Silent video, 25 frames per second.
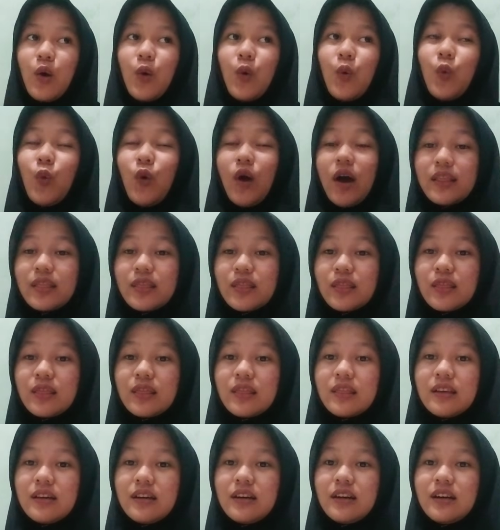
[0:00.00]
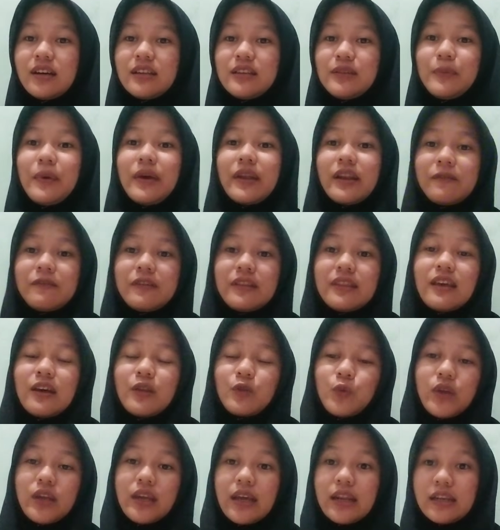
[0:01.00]
what the benefit that
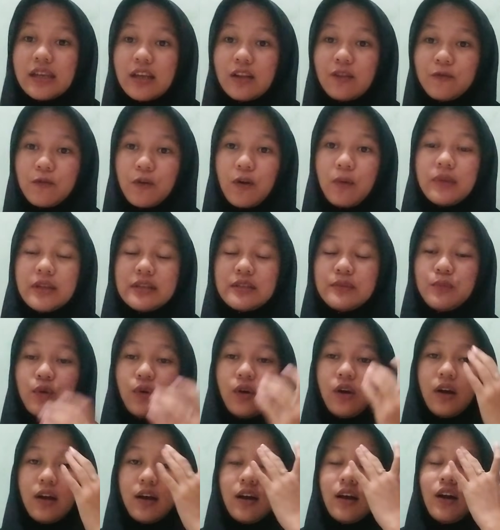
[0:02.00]
we can get from this book.